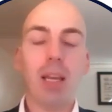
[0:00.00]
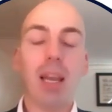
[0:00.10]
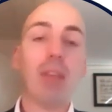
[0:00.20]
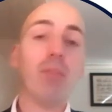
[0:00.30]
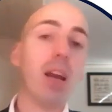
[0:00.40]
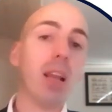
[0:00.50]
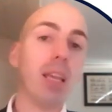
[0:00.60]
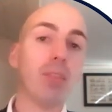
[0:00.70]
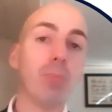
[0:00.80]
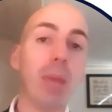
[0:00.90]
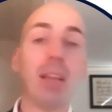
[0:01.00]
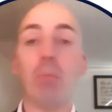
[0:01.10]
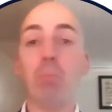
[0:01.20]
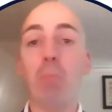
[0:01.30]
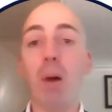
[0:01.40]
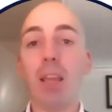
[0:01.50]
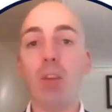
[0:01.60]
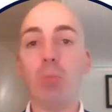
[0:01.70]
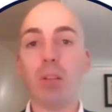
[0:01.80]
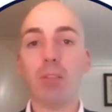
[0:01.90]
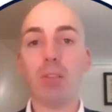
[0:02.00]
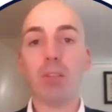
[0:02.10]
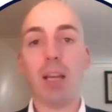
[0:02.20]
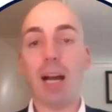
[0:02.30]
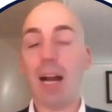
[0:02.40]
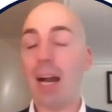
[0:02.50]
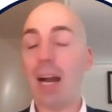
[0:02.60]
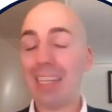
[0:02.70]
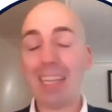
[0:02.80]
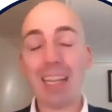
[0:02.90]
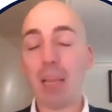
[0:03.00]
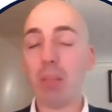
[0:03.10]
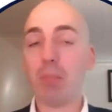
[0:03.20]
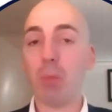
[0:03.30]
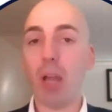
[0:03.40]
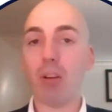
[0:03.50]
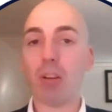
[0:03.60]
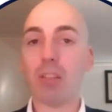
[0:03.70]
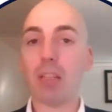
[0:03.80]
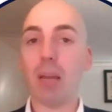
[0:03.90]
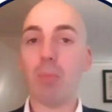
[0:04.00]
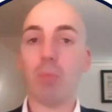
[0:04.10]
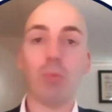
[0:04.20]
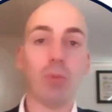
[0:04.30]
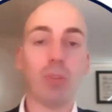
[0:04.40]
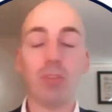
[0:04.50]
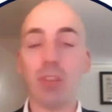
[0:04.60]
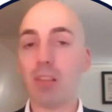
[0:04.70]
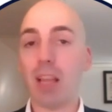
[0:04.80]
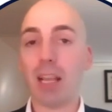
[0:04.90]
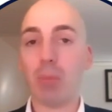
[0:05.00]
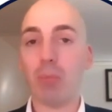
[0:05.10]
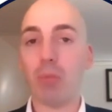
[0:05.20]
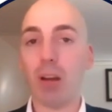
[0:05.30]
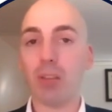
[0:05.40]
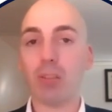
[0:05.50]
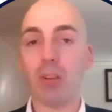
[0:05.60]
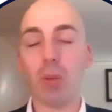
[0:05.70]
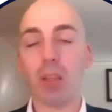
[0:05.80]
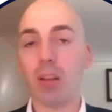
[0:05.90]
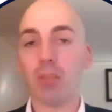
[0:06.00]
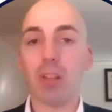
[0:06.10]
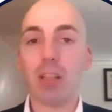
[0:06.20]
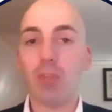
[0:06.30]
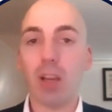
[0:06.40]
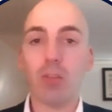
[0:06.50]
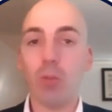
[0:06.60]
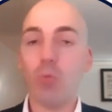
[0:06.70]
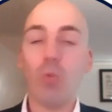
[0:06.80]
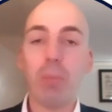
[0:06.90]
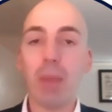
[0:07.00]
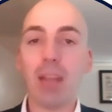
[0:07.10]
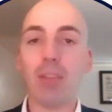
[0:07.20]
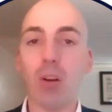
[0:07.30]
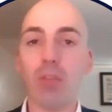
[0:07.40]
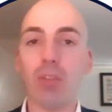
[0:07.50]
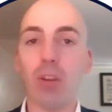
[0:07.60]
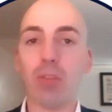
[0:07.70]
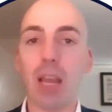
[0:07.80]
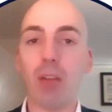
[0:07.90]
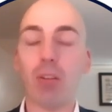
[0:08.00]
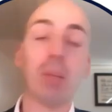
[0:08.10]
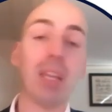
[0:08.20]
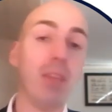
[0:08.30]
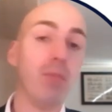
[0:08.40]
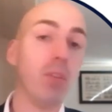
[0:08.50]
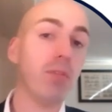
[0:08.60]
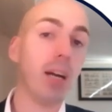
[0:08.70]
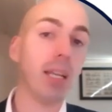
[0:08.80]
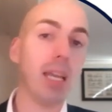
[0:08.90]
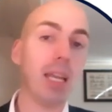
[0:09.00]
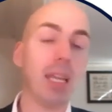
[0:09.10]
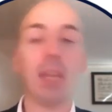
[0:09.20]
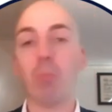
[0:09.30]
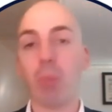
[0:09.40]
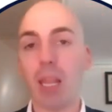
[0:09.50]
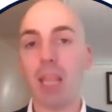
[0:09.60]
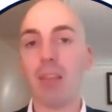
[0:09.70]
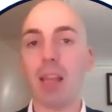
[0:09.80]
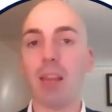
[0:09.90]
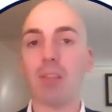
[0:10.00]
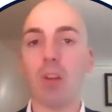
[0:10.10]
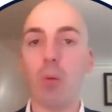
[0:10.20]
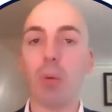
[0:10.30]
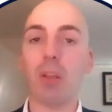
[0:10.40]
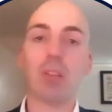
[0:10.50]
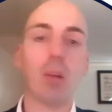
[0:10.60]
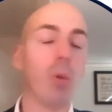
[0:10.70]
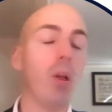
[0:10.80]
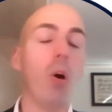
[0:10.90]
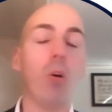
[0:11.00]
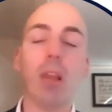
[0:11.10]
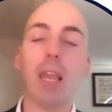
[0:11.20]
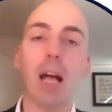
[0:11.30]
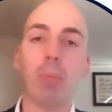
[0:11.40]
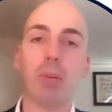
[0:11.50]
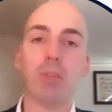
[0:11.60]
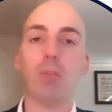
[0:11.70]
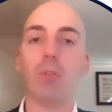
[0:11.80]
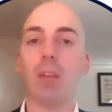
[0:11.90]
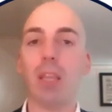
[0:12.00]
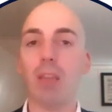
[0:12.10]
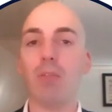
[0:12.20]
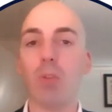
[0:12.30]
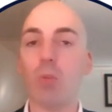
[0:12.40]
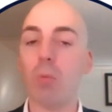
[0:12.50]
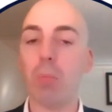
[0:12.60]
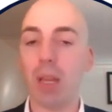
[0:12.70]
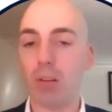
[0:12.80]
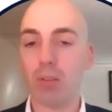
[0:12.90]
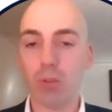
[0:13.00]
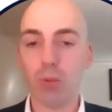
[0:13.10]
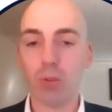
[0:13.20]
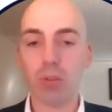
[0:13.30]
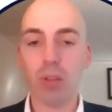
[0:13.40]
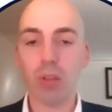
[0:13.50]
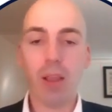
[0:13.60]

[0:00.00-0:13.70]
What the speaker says: And finally, it's made by humans. There can be small errors in them, just like a Bob Ross. We're constantly trying to repaint over those errors, but if you find any, please let us know, because that will only help us to give you better tools.